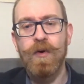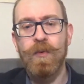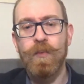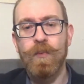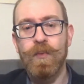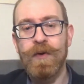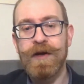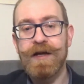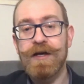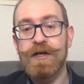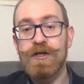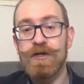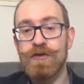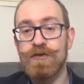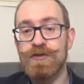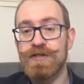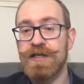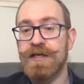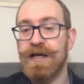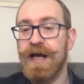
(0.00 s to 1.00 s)
we are
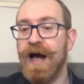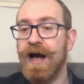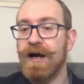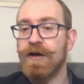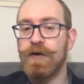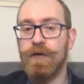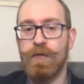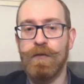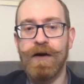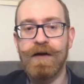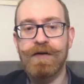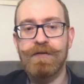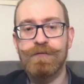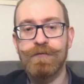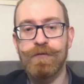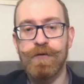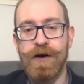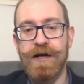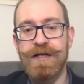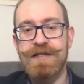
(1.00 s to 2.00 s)
using are correct
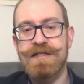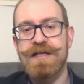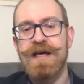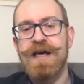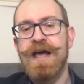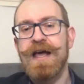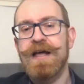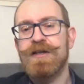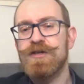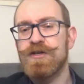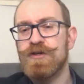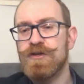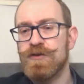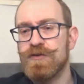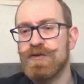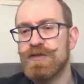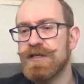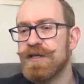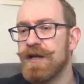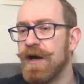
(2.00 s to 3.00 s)
for us to
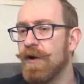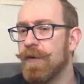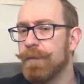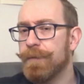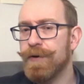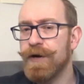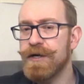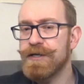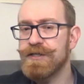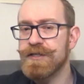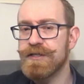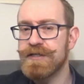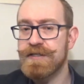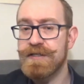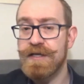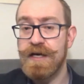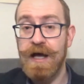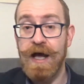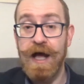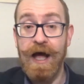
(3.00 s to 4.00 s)
use in our impressions.